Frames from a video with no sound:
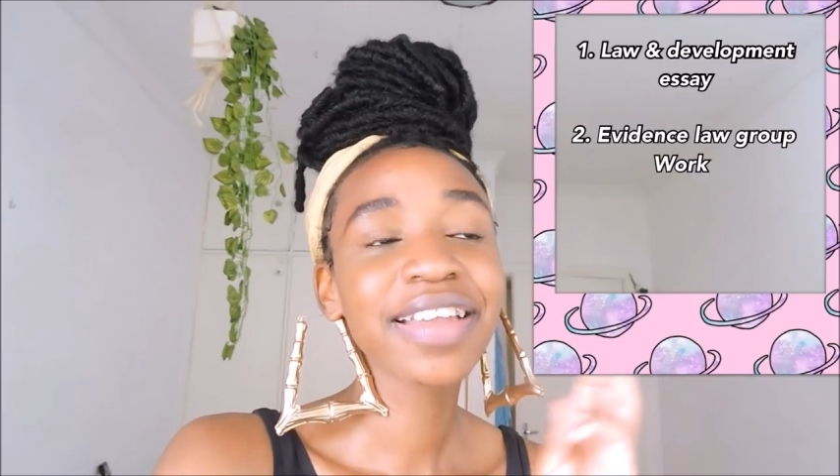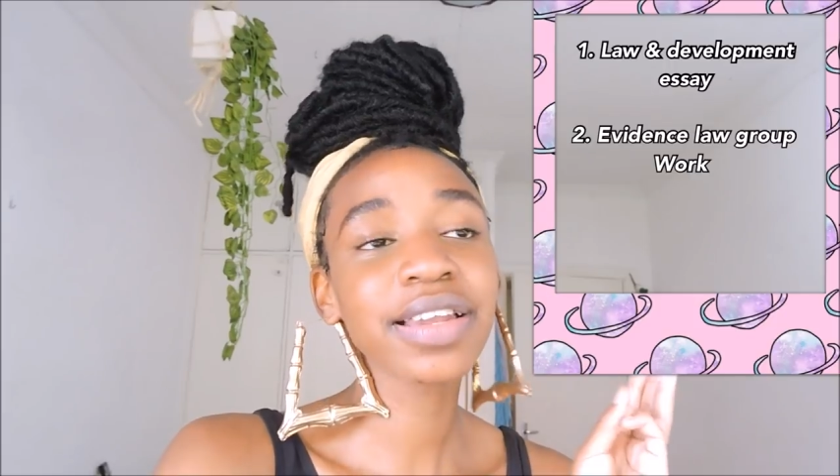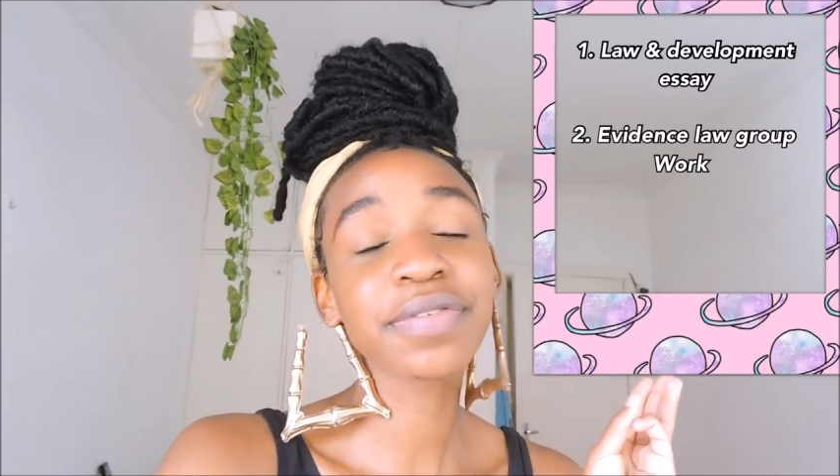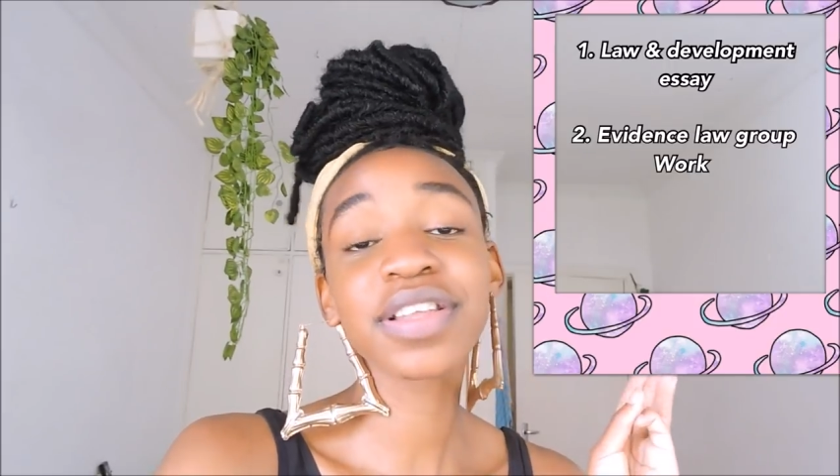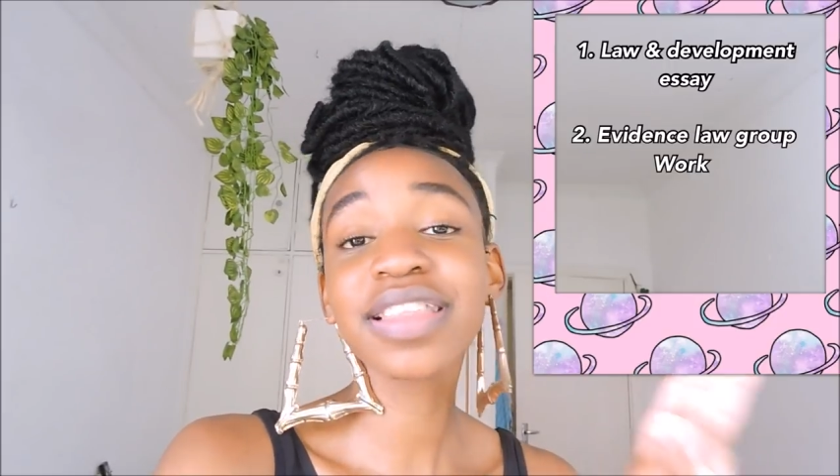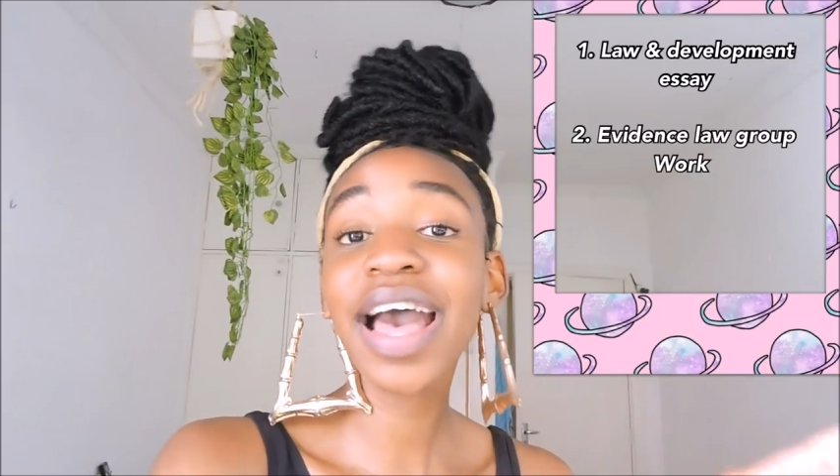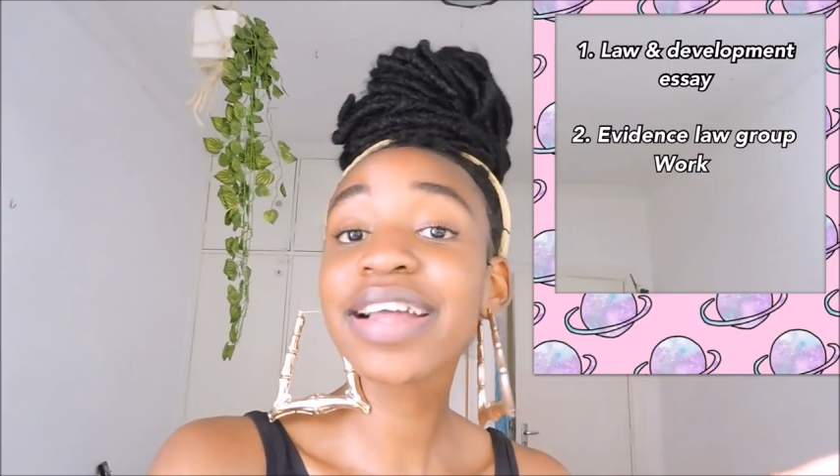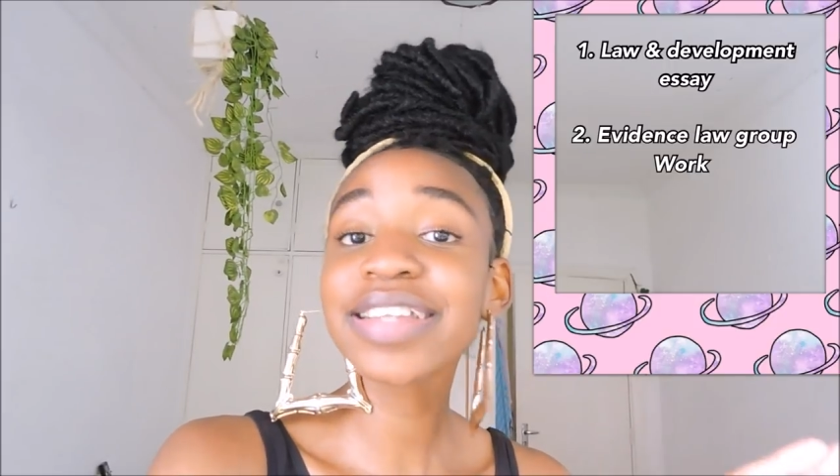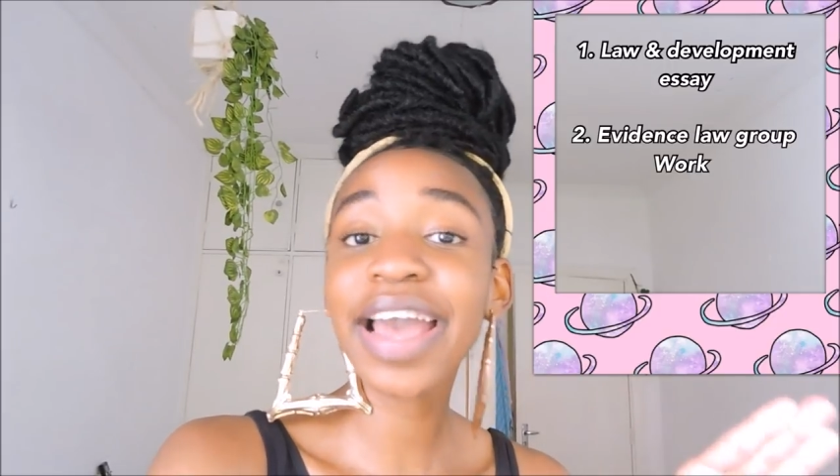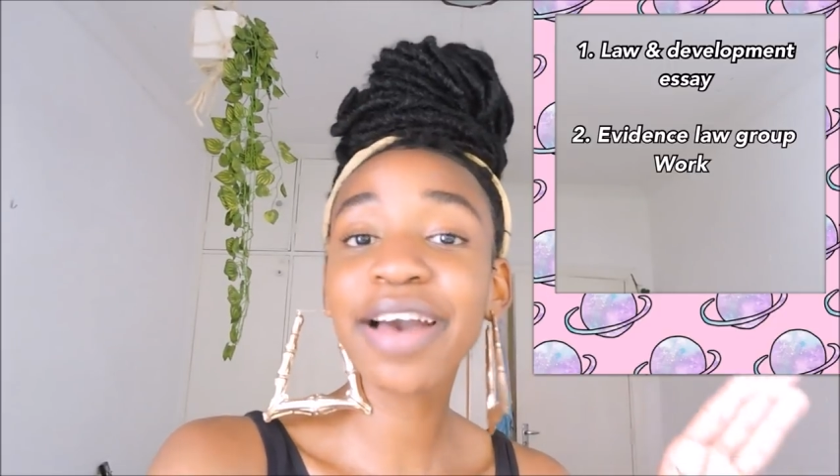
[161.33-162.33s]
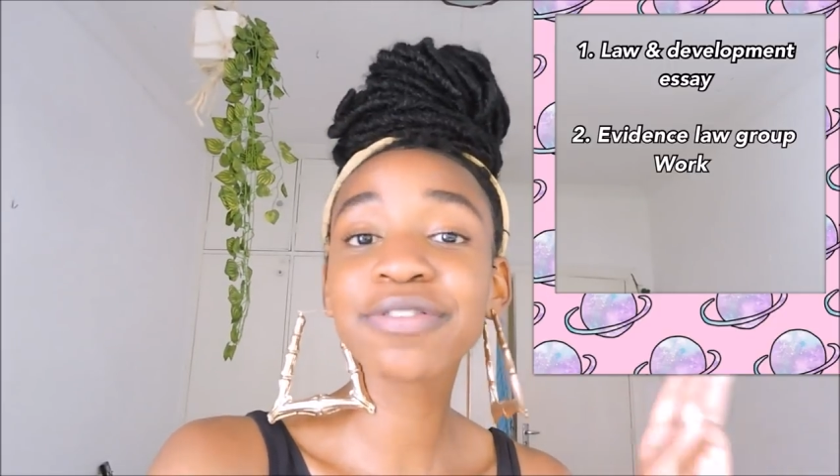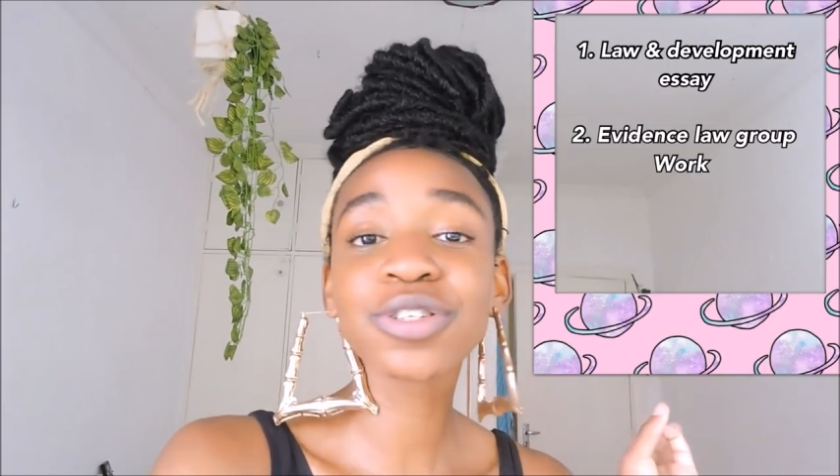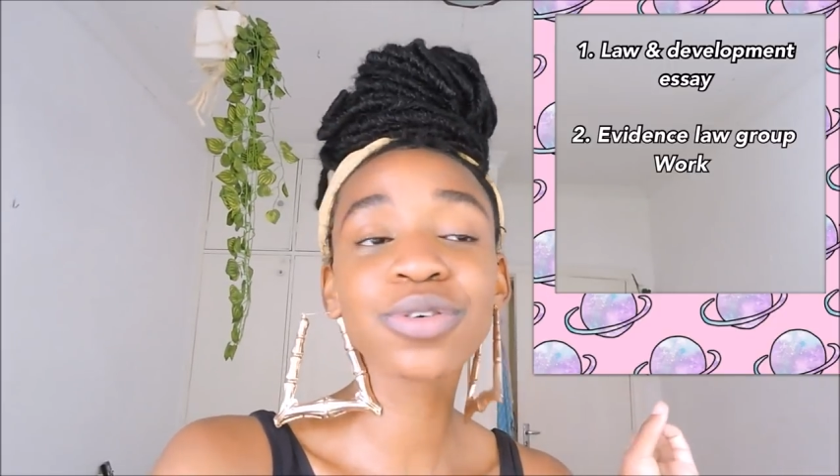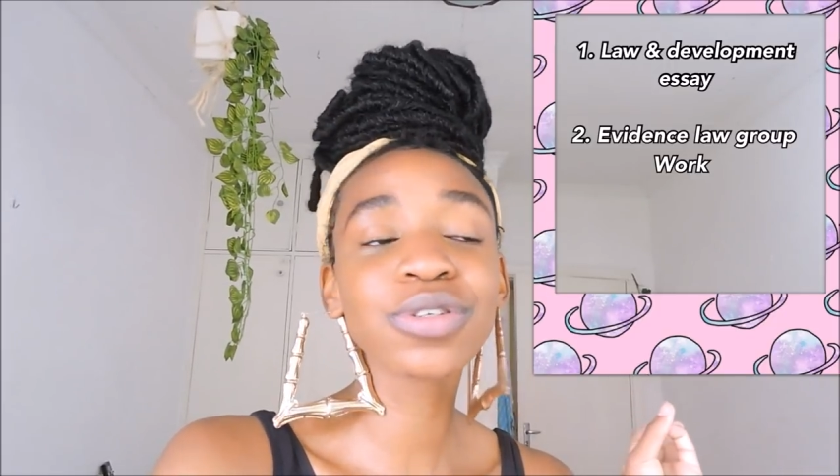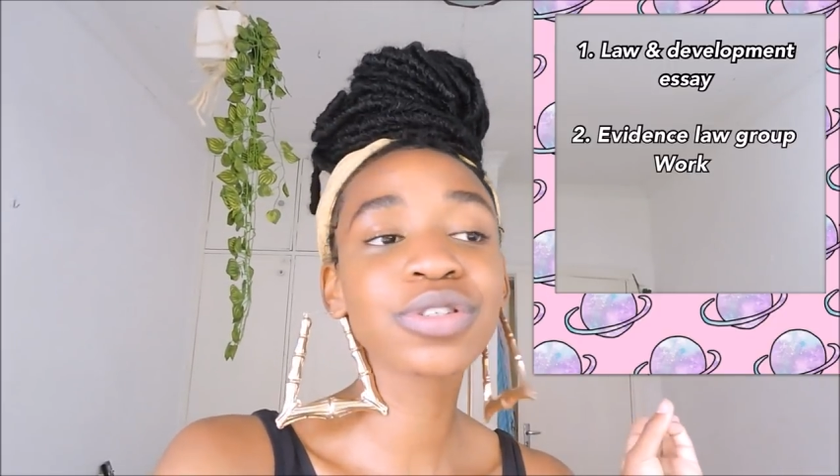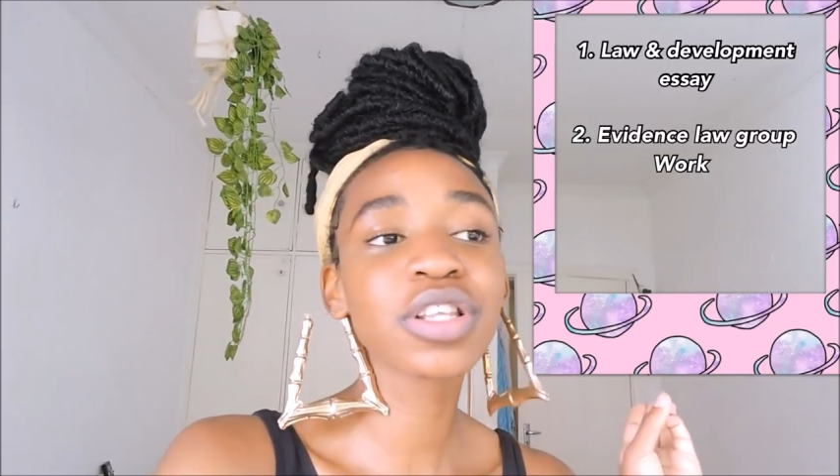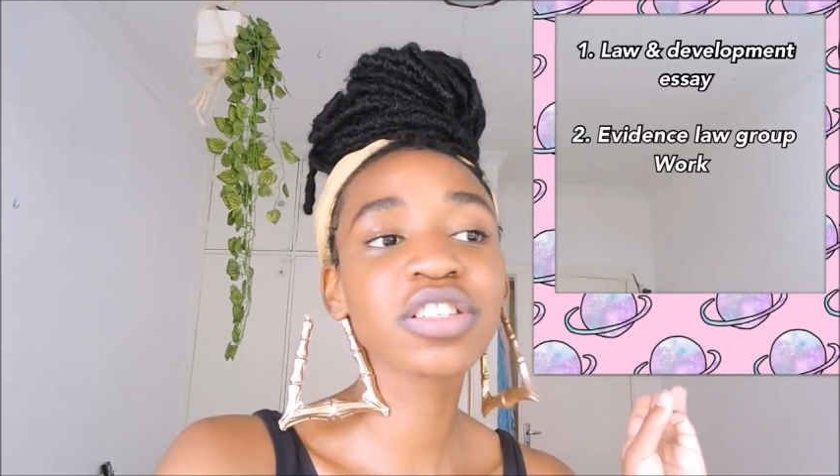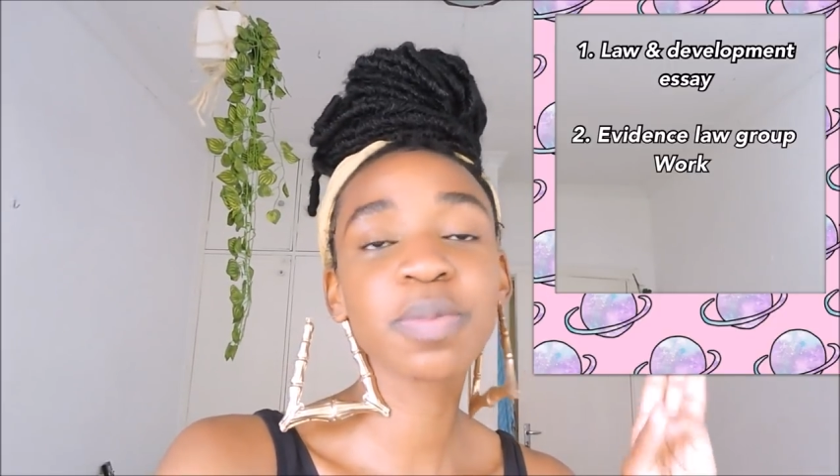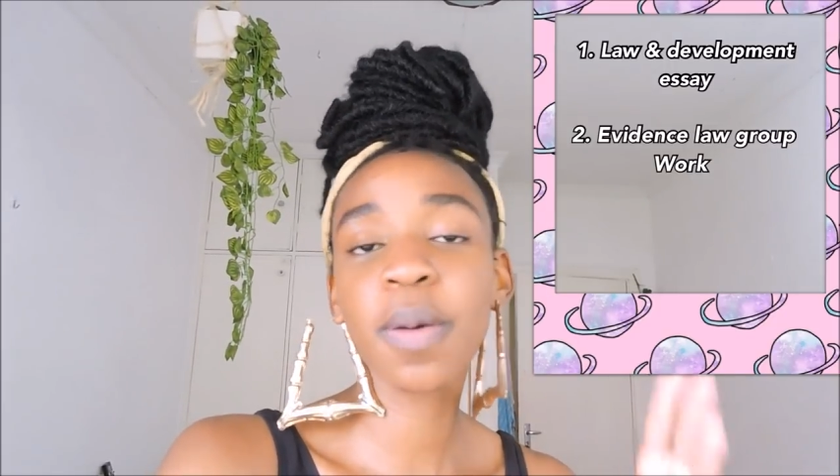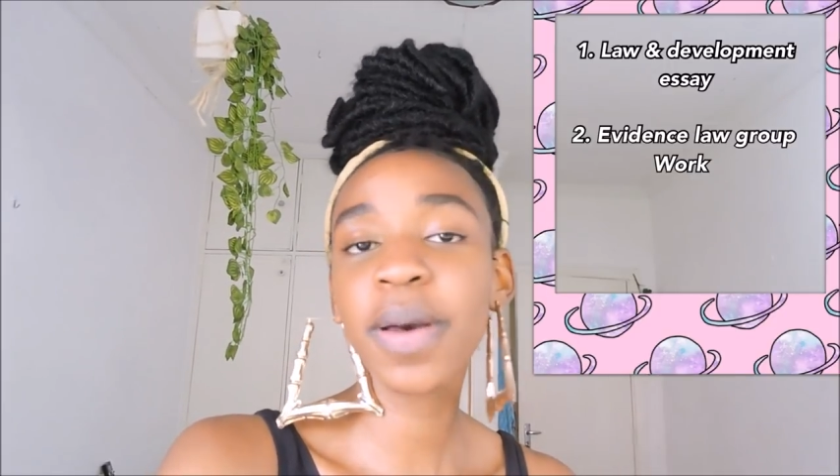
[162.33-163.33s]
And after that I have to go to the
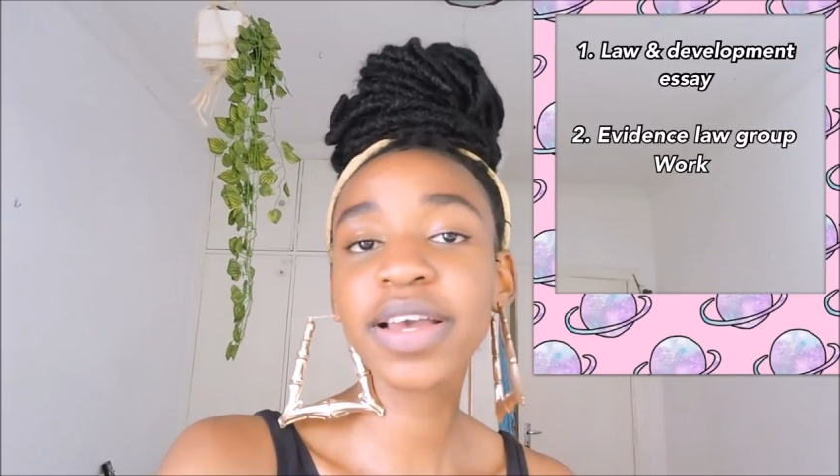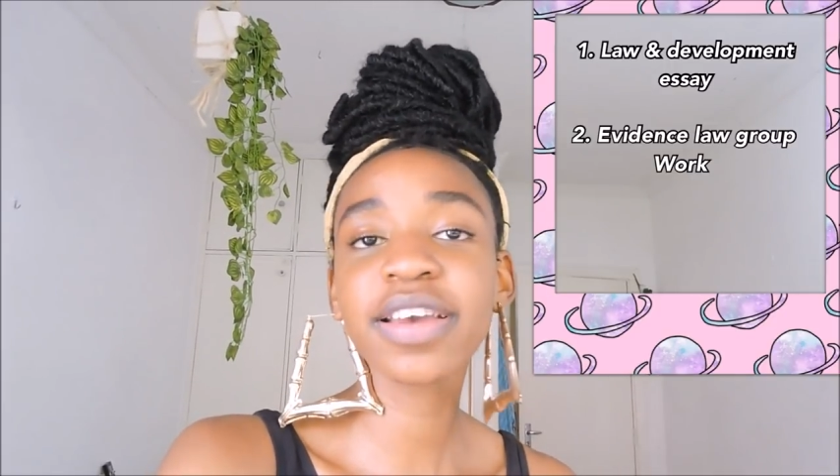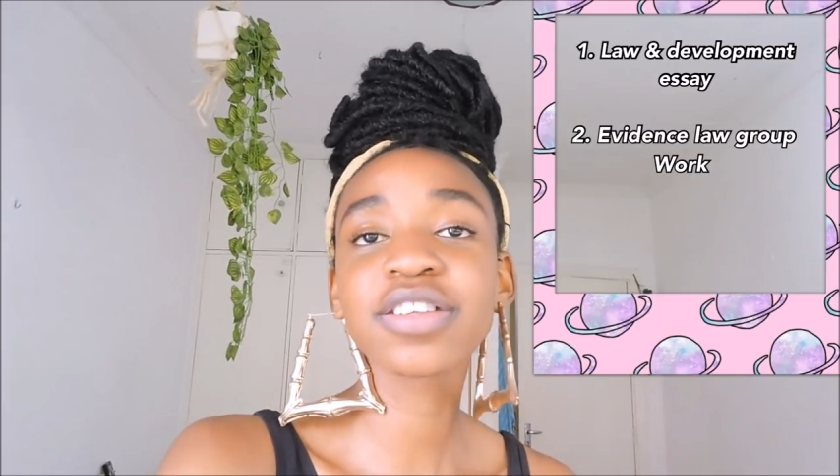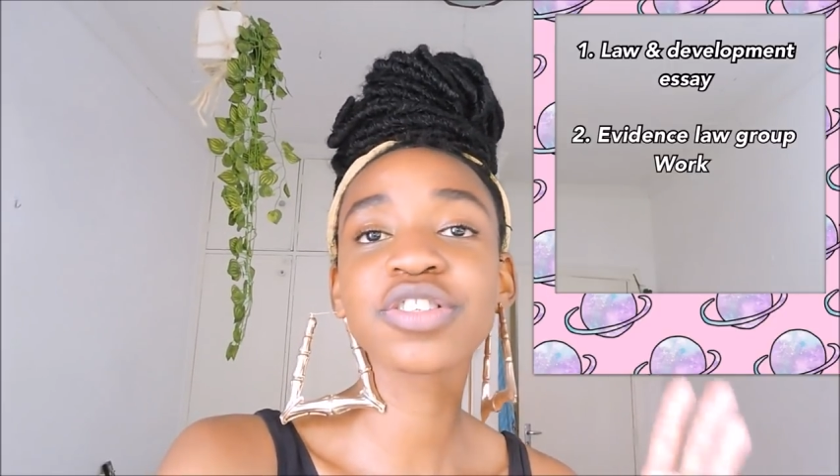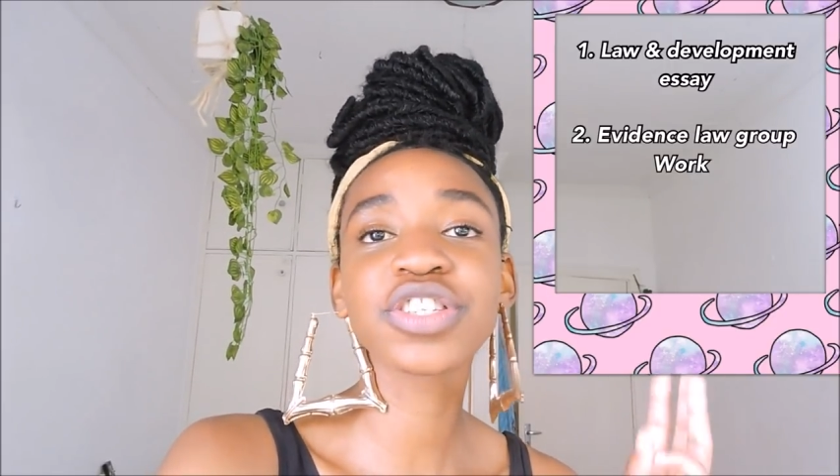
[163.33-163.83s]
supermarket